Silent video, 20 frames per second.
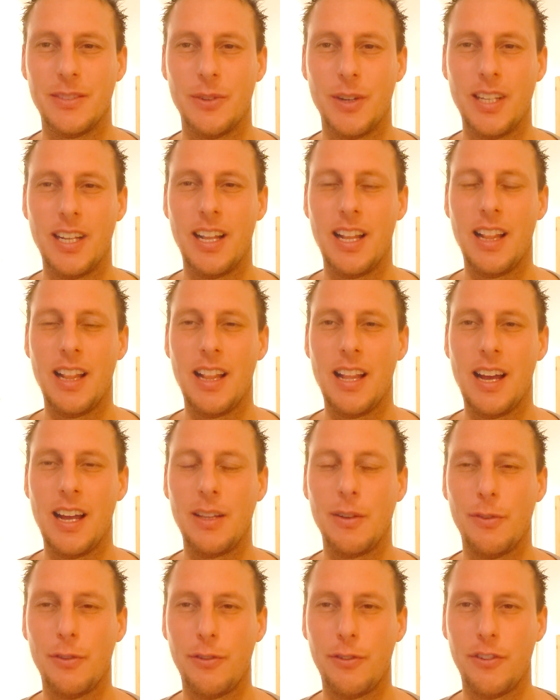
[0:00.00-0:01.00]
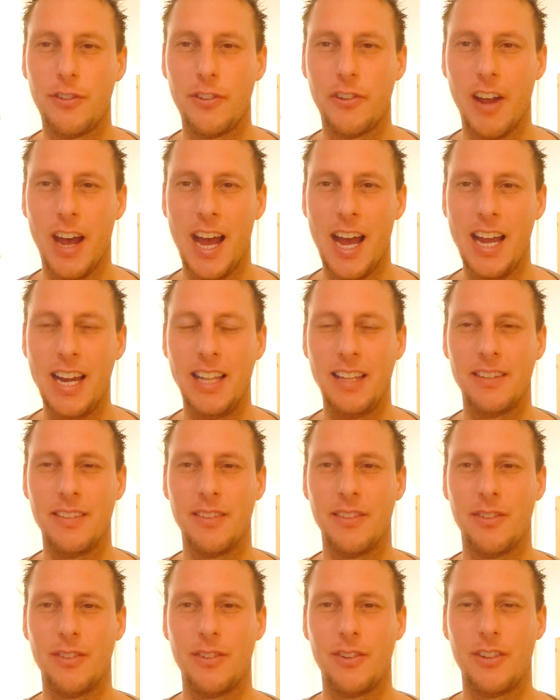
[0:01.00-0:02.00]
With a lot of
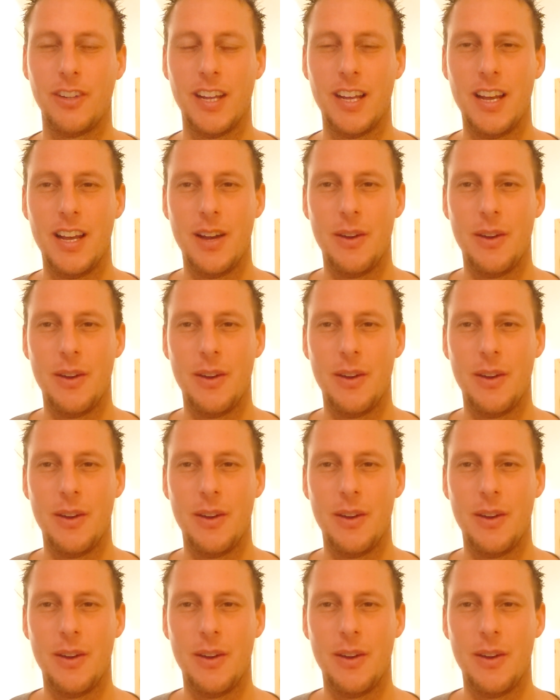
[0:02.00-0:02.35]
silence,